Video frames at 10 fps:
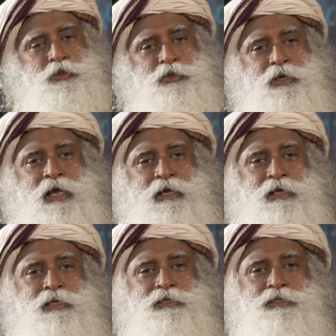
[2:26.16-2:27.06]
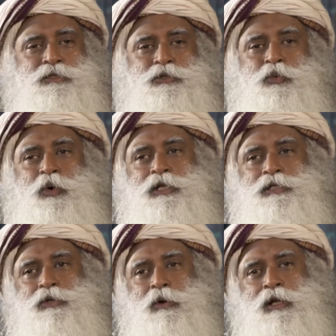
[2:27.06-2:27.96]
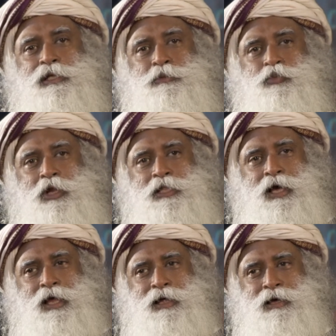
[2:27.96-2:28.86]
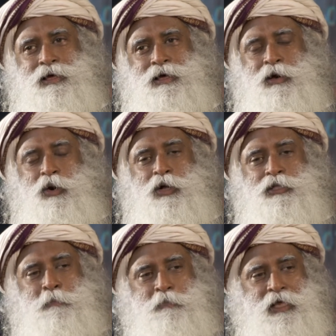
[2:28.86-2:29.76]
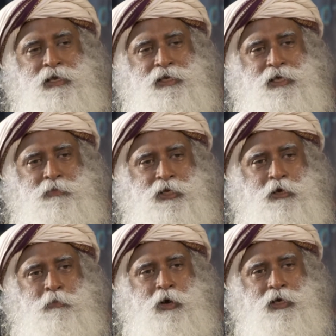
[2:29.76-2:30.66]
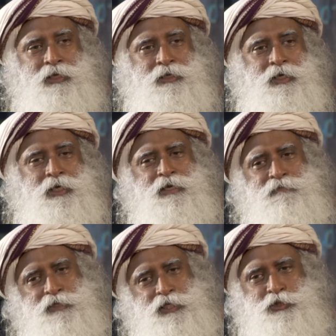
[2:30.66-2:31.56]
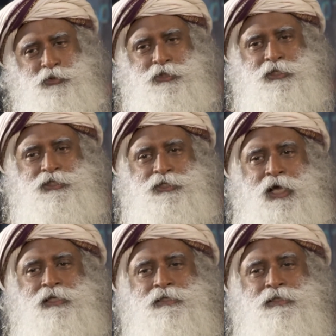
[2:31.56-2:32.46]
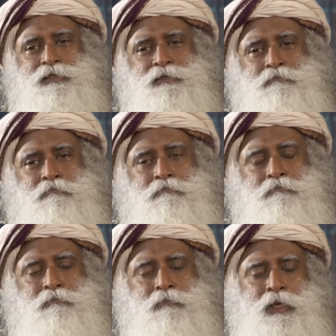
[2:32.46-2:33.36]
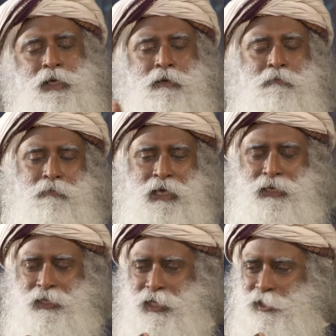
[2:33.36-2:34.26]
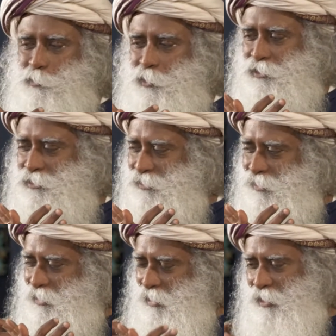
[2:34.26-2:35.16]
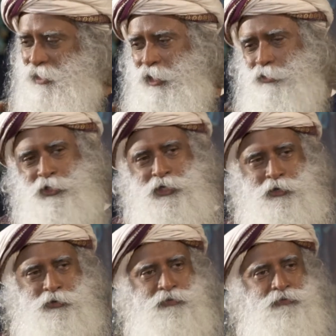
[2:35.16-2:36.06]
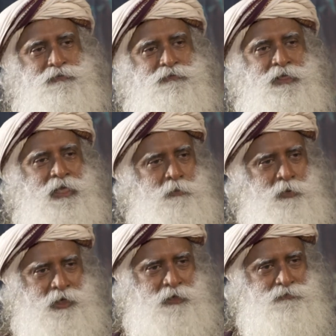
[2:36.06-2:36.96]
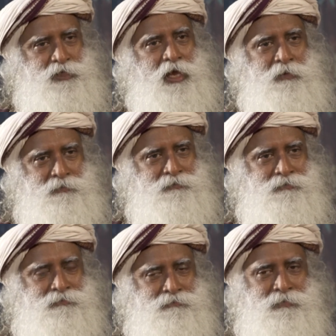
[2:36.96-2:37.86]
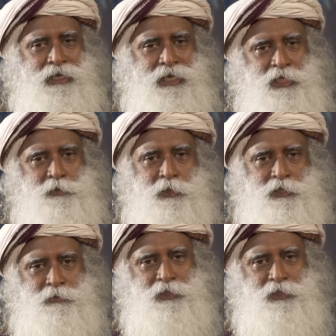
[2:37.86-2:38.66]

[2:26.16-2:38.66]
put your Achilles to what is called as Muladhara or the perineum in your body. If these two things touch, many aspects are cleared out in you for that period of time. Many aspects